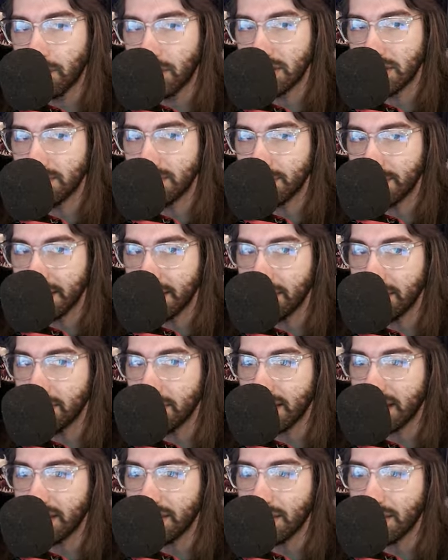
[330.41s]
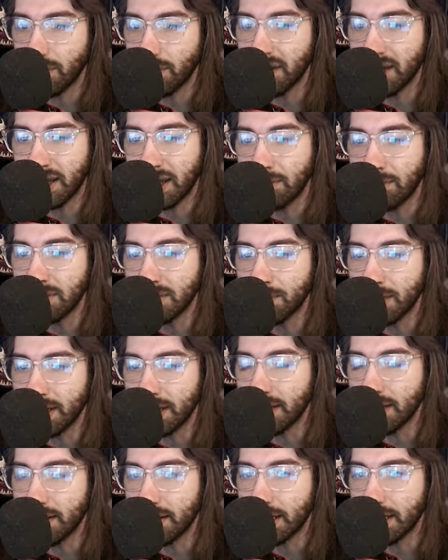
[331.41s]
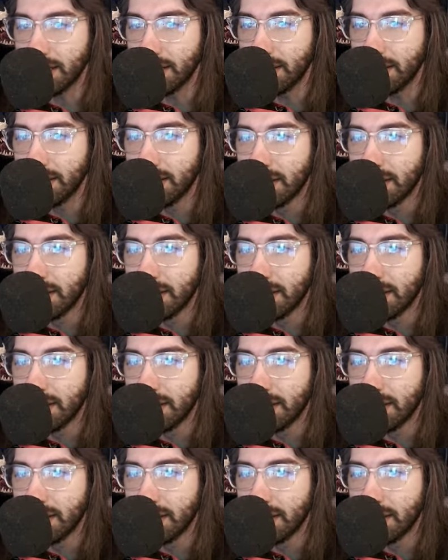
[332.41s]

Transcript: which means we need to look at the way the game is being conducted.